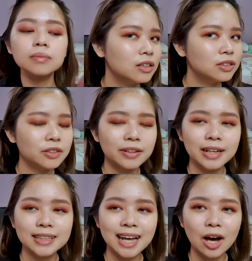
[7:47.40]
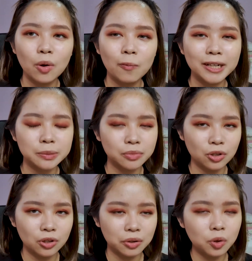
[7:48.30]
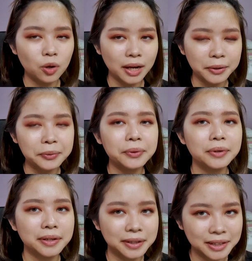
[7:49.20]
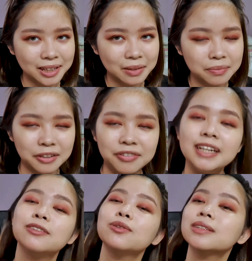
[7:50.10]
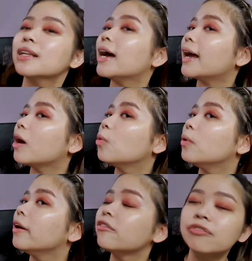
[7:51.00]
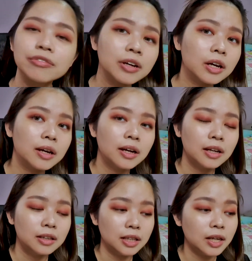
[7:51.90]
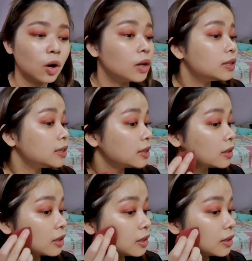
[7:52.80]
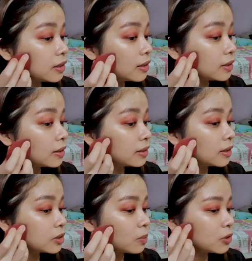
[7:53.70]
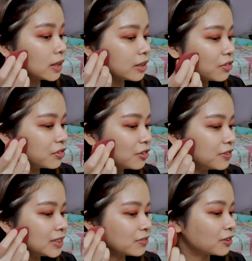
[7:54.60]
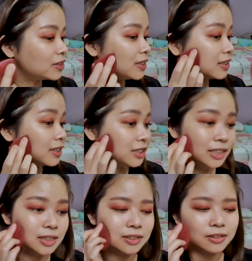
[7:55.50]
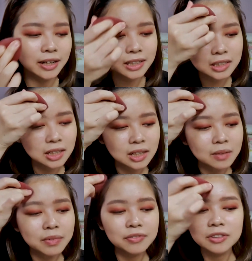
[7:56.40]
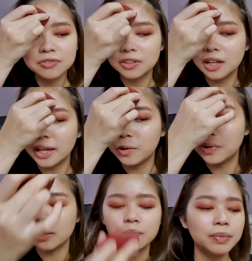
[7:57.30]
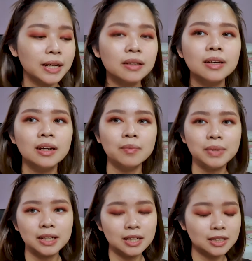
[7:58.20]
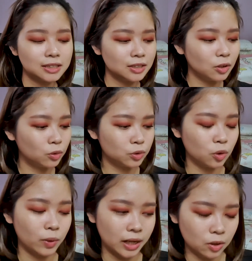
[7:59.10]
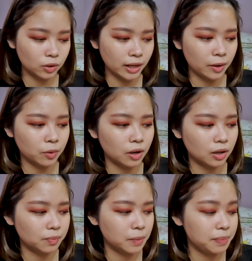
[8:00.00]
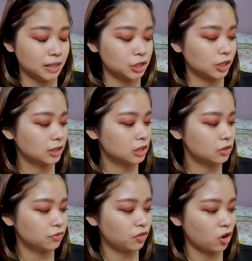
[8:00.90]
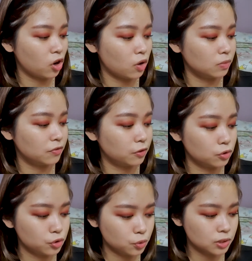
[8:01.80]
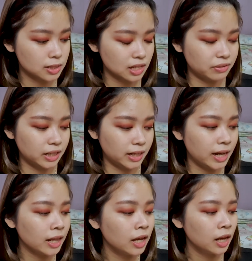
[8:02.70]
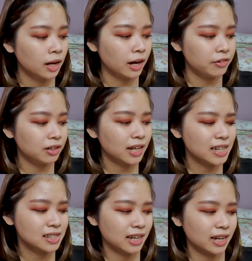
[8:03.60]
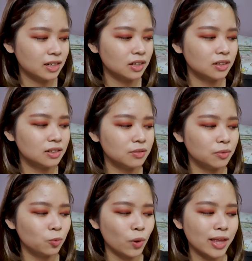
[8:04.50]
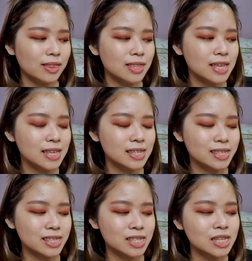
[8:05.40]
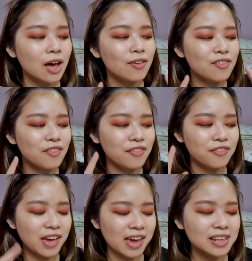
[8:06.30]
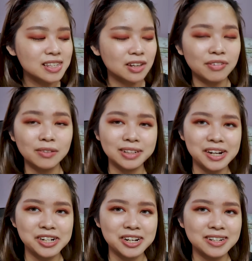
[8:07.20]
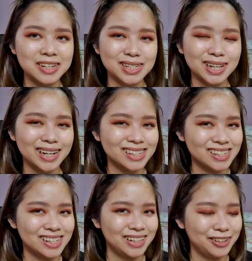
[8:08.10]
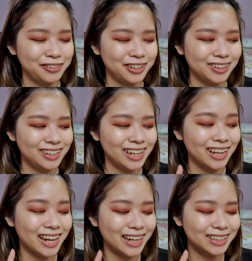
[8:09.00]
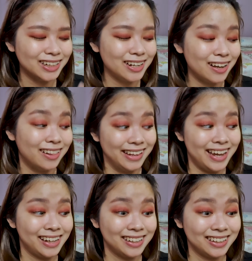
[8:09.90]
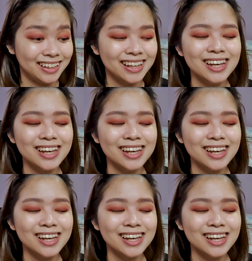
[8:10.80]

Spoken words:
So I realized how much more quote-unquote clean my face looks like with the concealer. It's almost like a full face of concealer, Jesus Christ. But it feels really lightweight. But because also when I at the pictures from the photo shoots and stuff like that, I realized that Wendy's face, the foundation is like significantly lighter than her neck.